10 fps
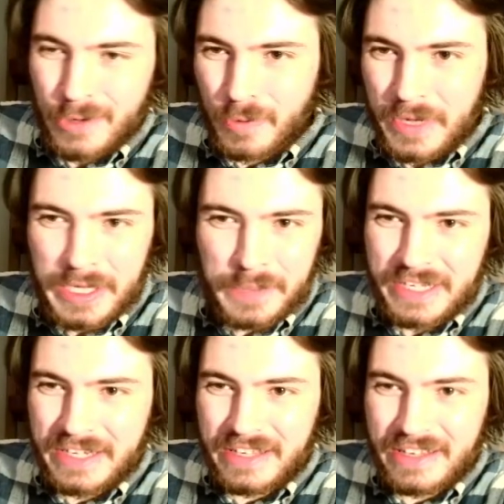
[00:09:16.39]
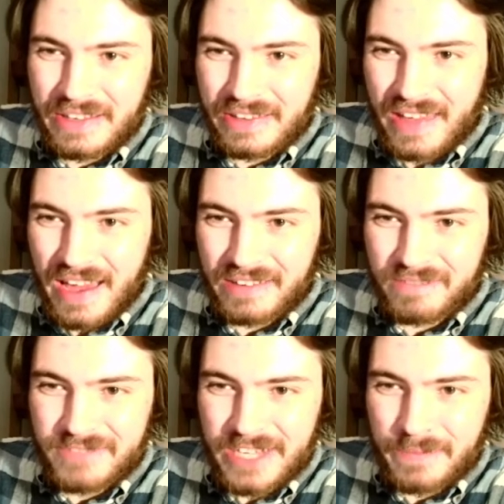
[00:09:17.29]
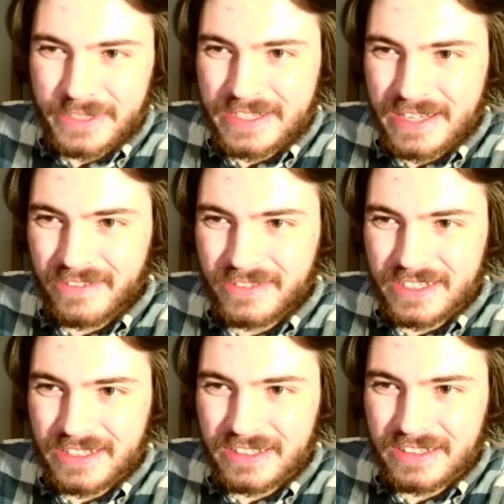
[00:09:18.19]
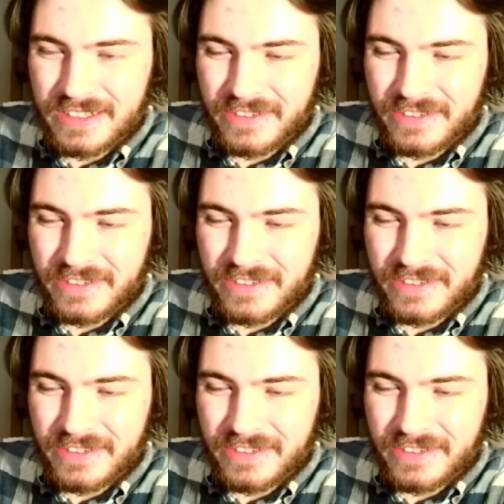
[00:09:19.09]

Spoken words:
Wikipedia and that type of stuff to